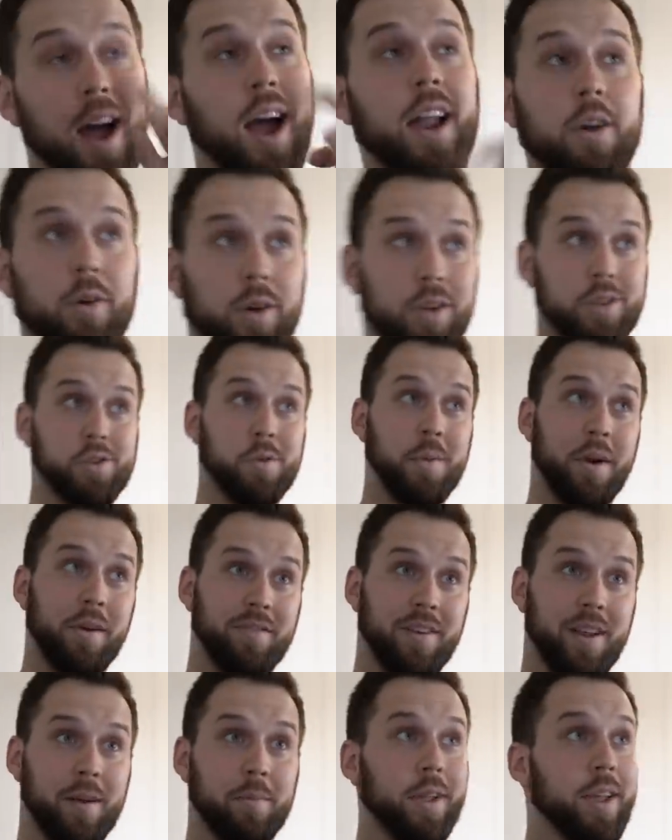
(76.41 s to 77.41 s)
I know a good show
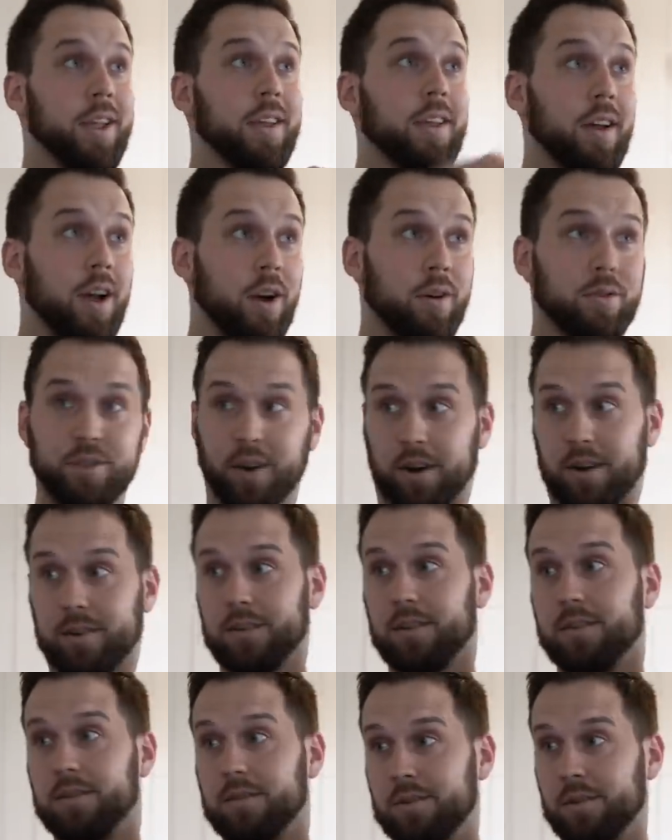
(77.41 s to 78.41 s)
about family.
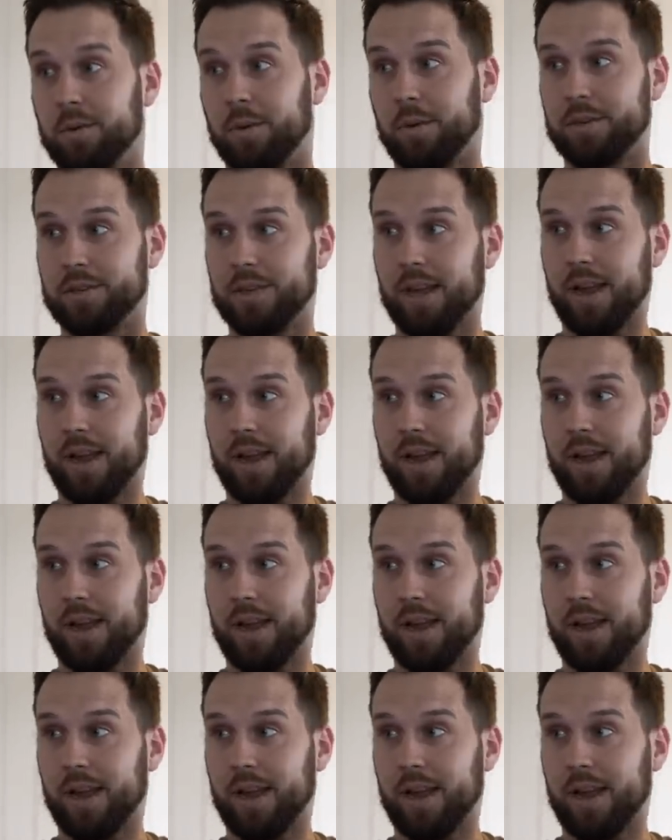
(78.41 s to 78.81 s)
Ozark. You wanna watch